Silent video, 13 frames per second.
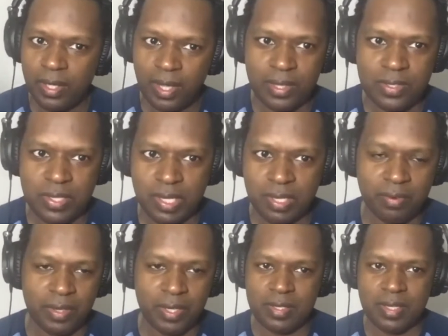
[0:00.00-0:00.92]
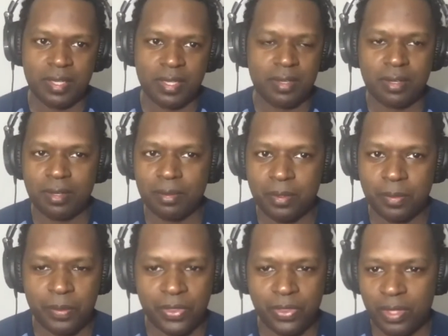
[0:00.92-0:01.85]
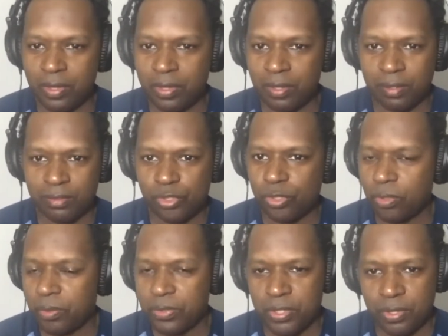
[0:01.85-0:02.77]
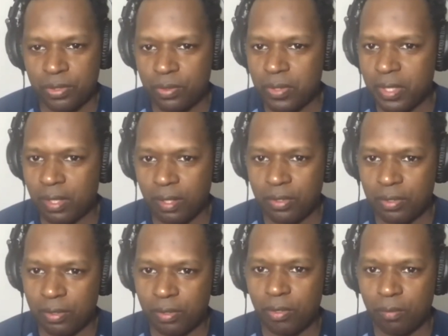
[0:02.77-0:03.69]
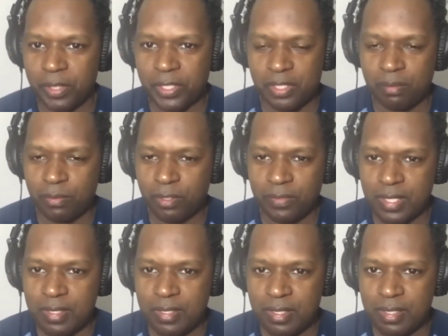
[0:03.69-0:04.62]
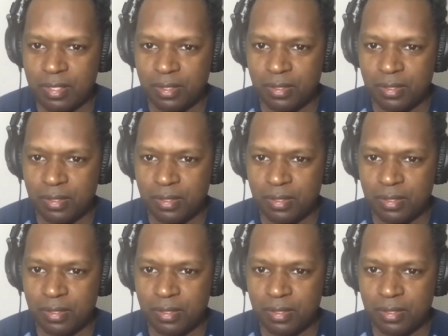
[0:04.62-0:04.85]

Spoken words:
et cetera, or with other Troll 2 and other low budget movies.